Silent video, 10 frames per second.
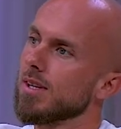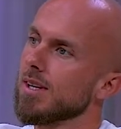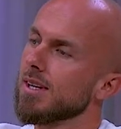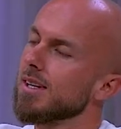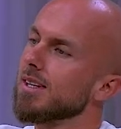
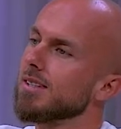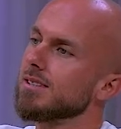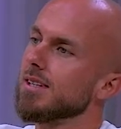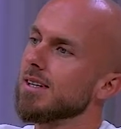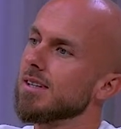He
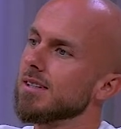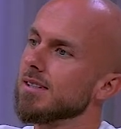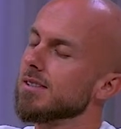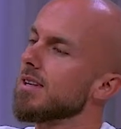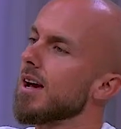said,
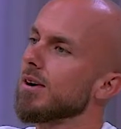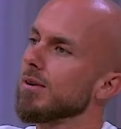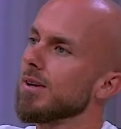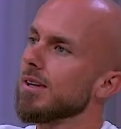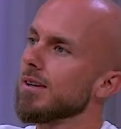Zachary.
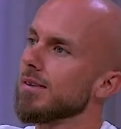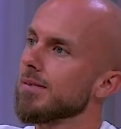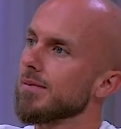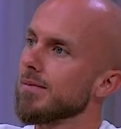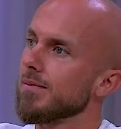
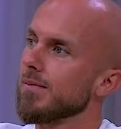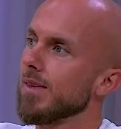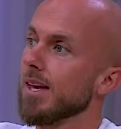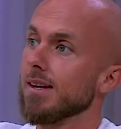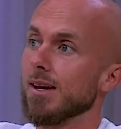And I knew